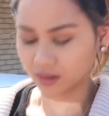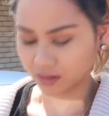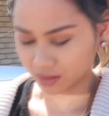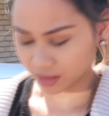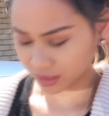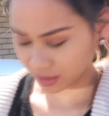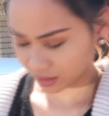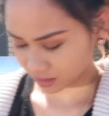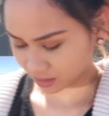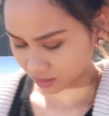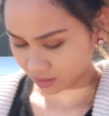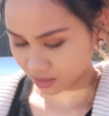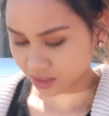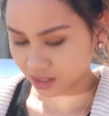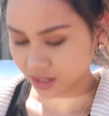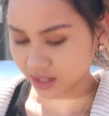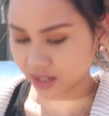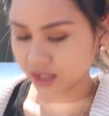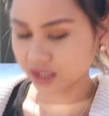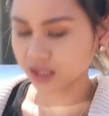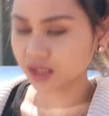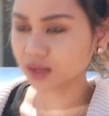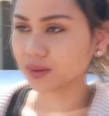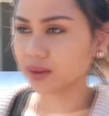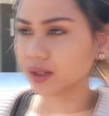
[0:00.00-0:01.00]
Alright
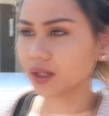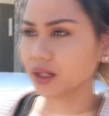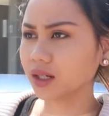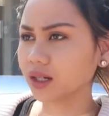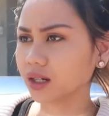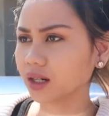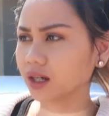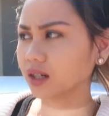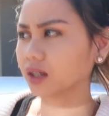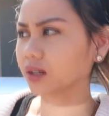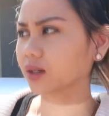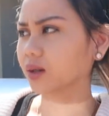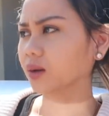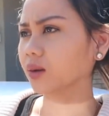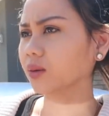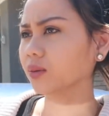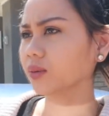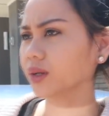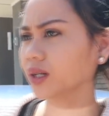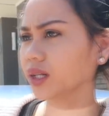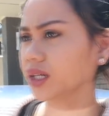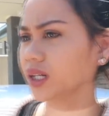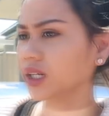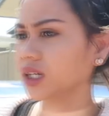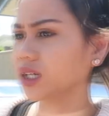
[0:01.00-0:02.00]
guys, we are
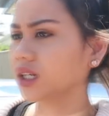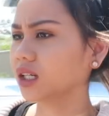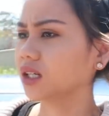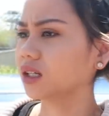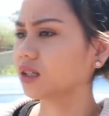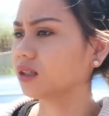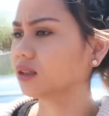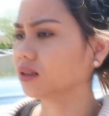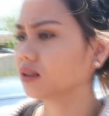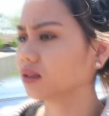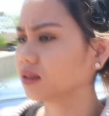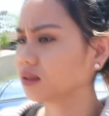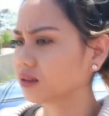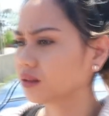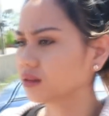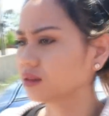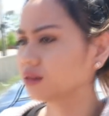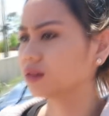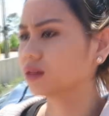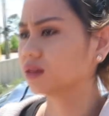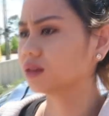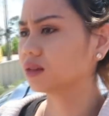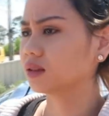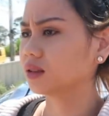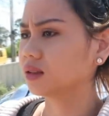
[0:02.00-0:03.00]
going.
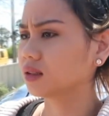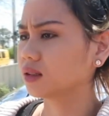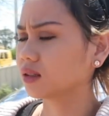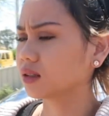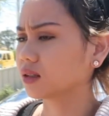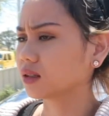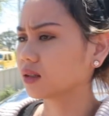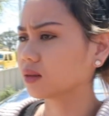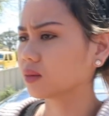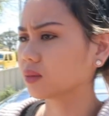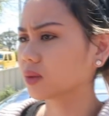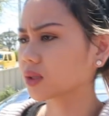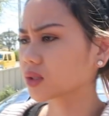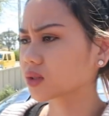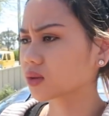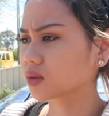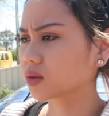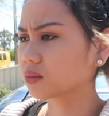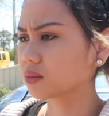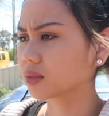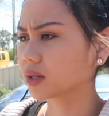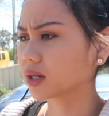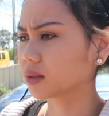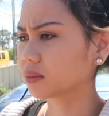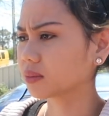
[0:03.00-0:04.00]
What's
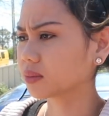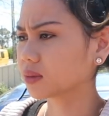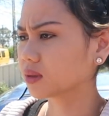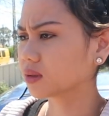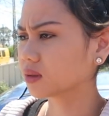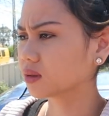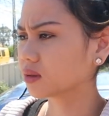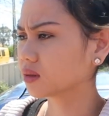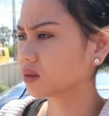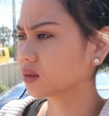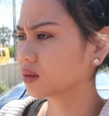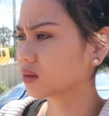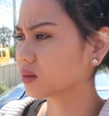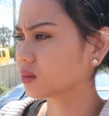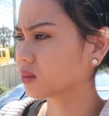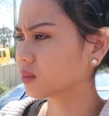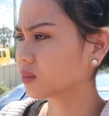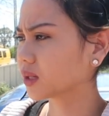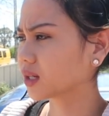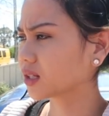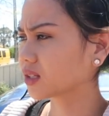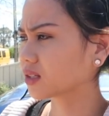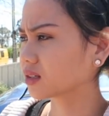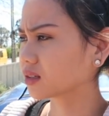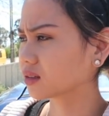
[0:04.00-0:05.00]
wrong, babe?
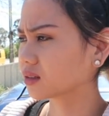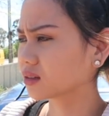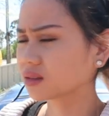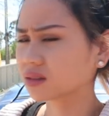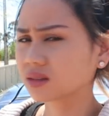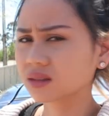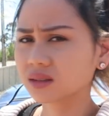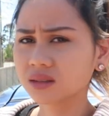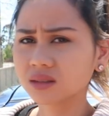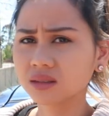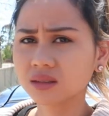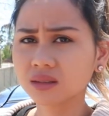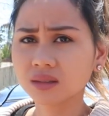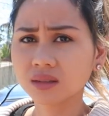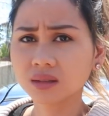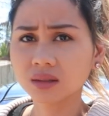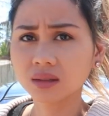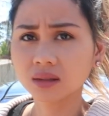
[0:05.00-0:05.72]
What is it?